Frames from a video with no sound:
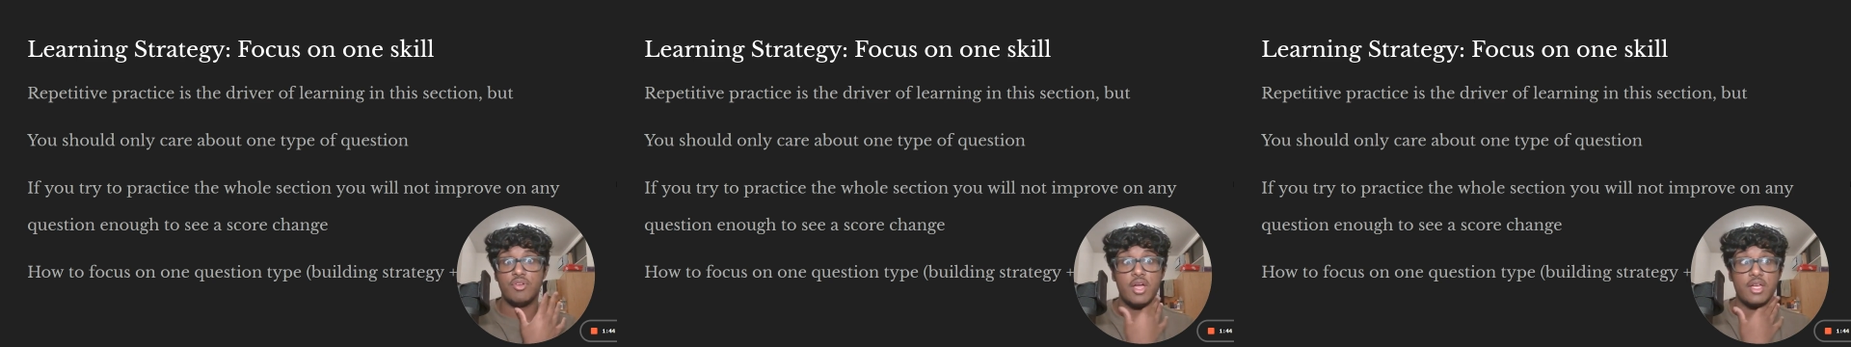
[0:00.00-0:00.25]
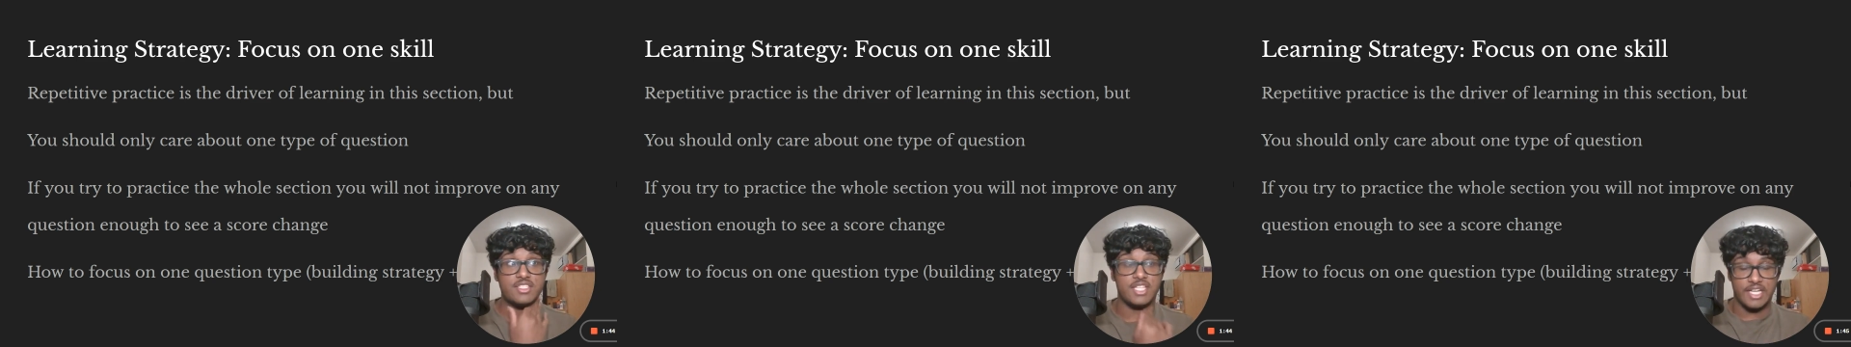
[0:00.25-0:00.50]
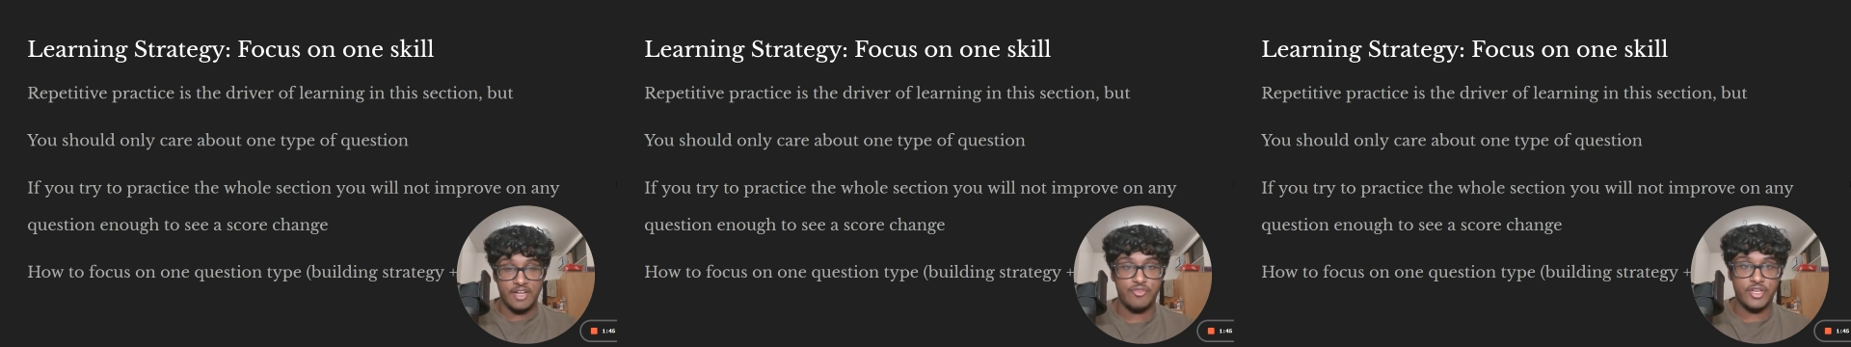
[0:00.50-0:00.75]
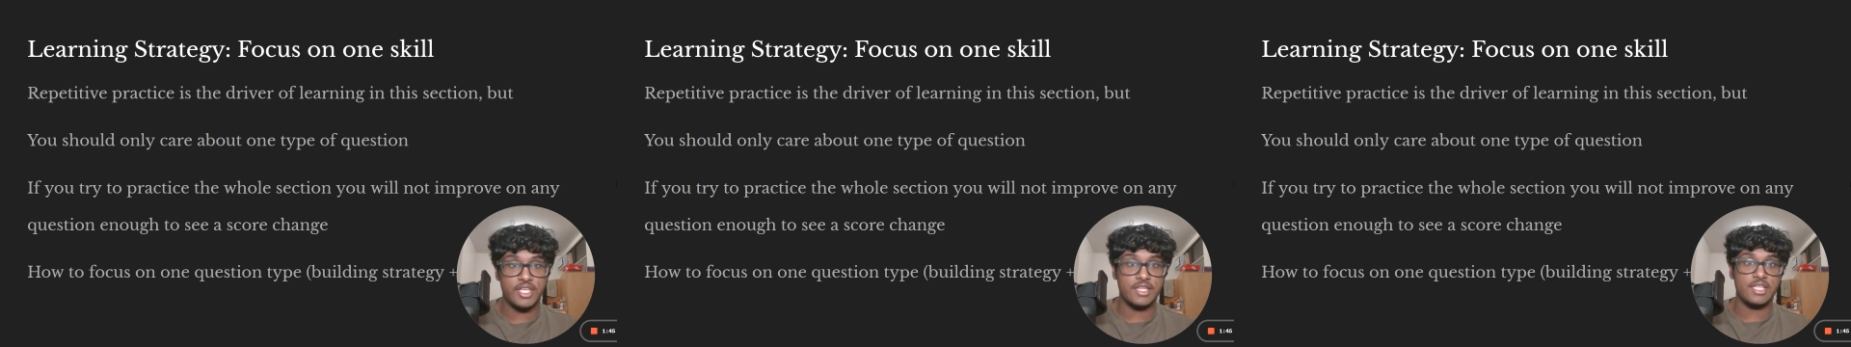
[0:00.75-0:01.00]

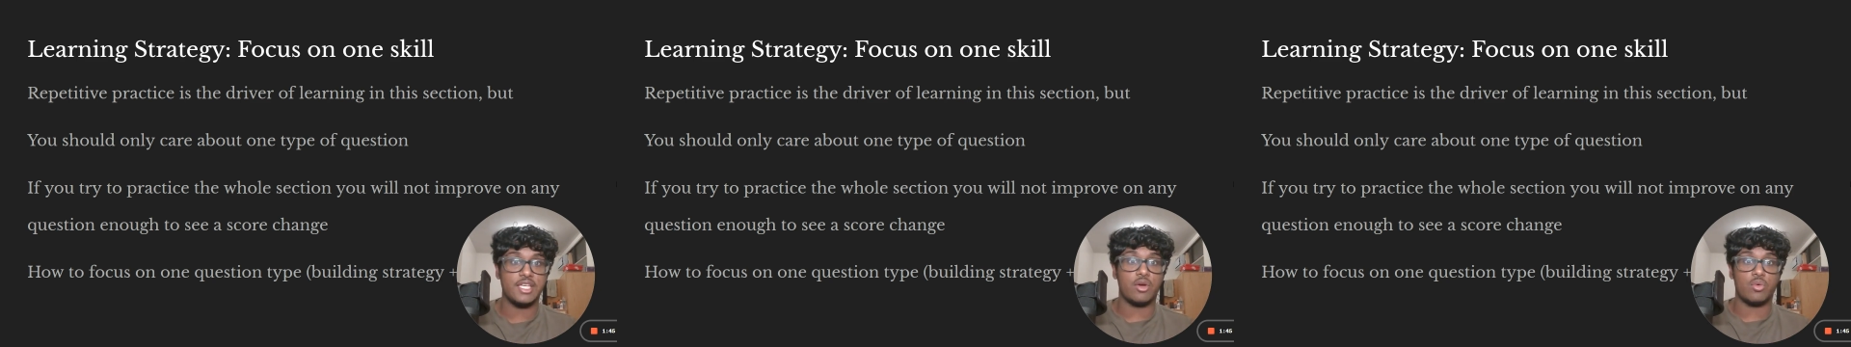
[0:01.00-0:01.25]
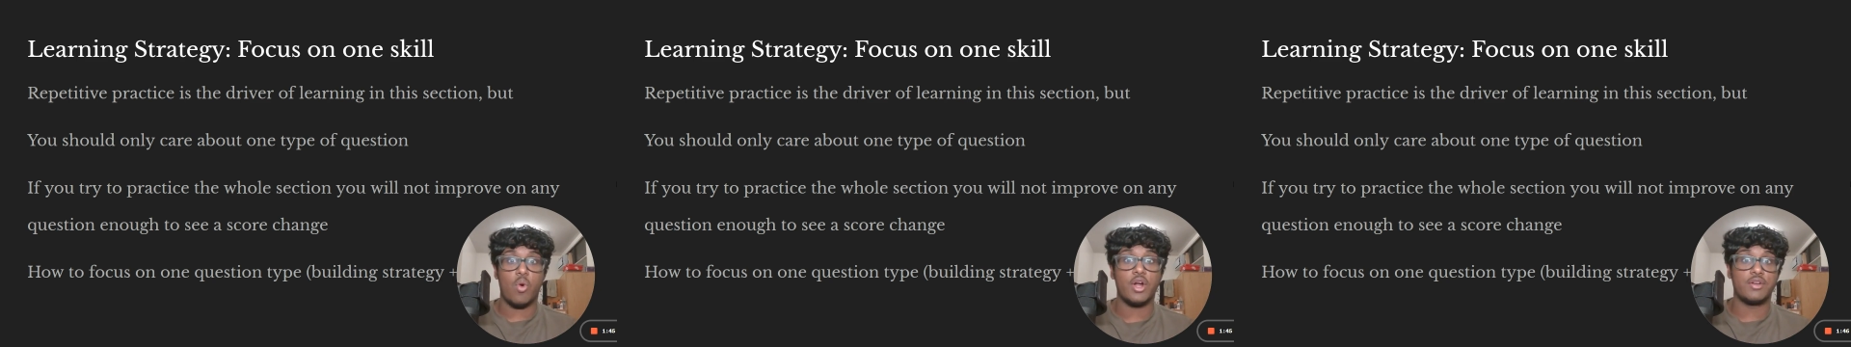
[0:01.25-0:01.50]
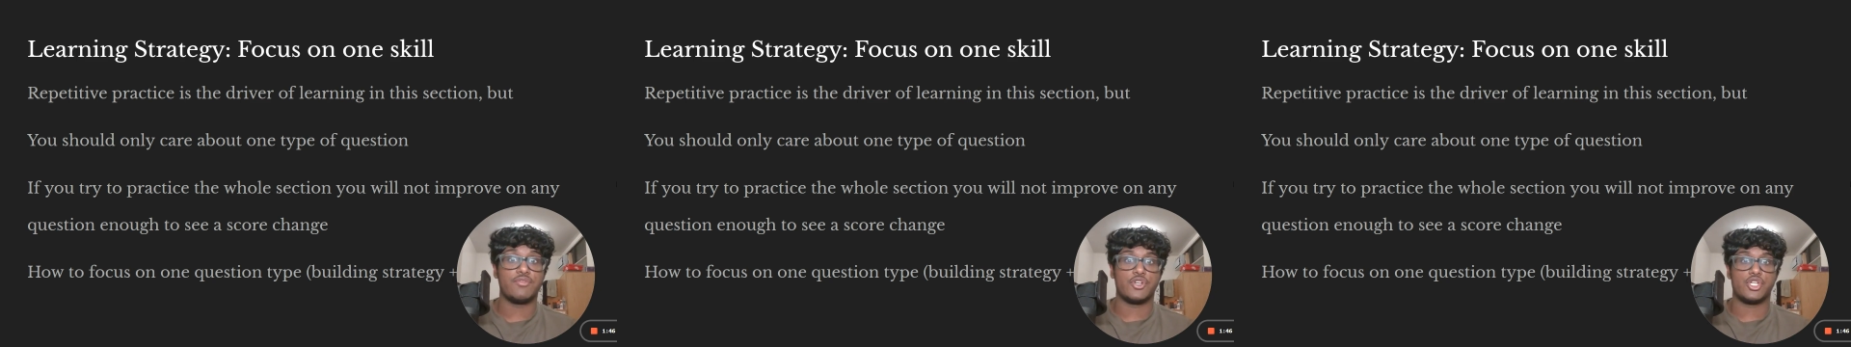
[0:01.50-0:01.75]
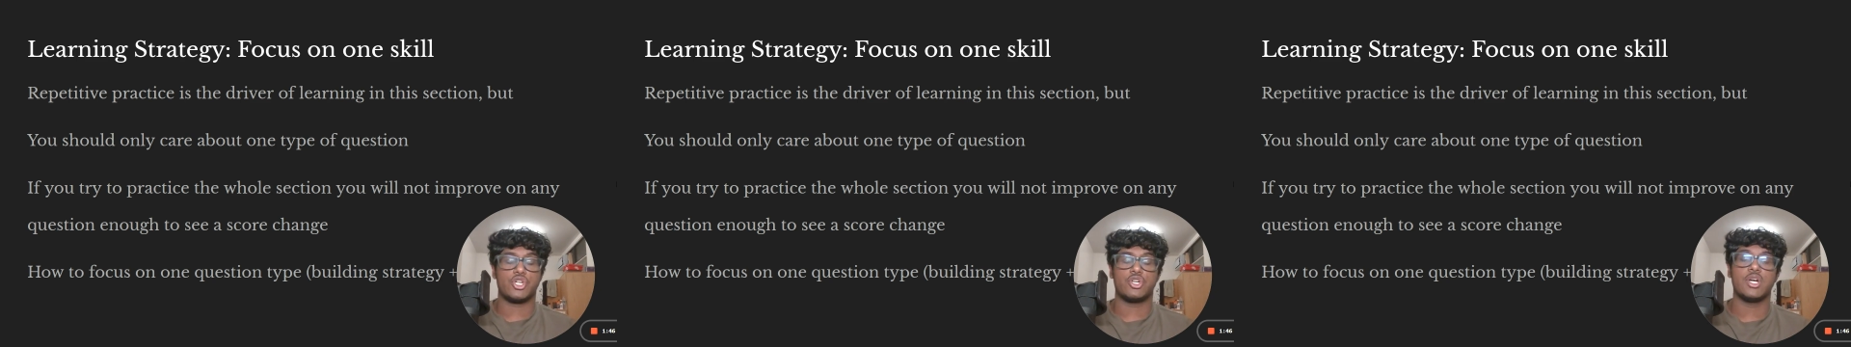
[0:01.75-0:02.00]
significantly on one for
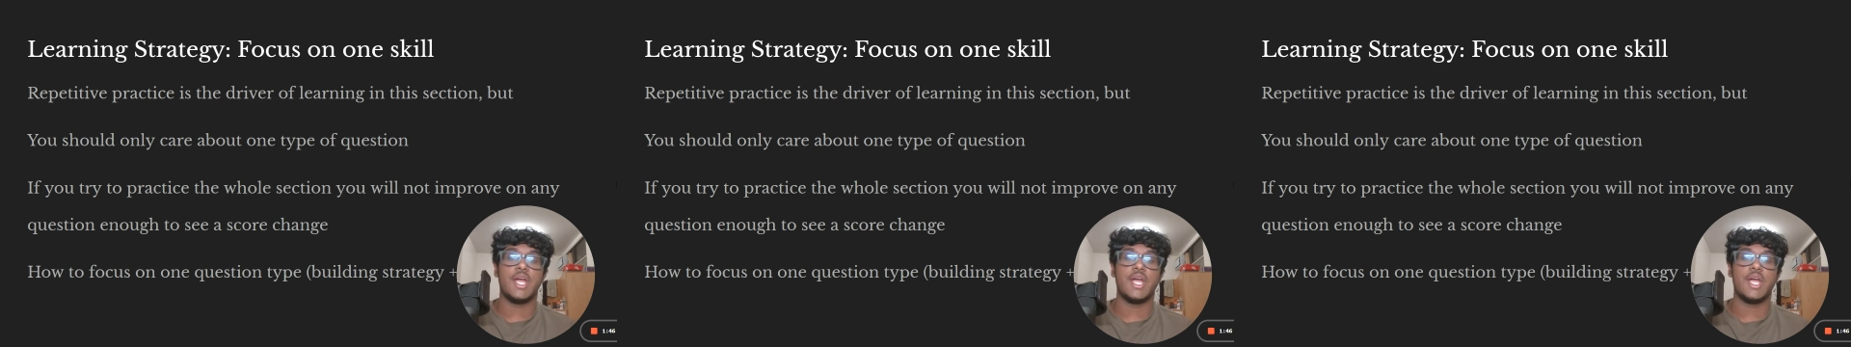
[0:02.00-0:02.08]
sure,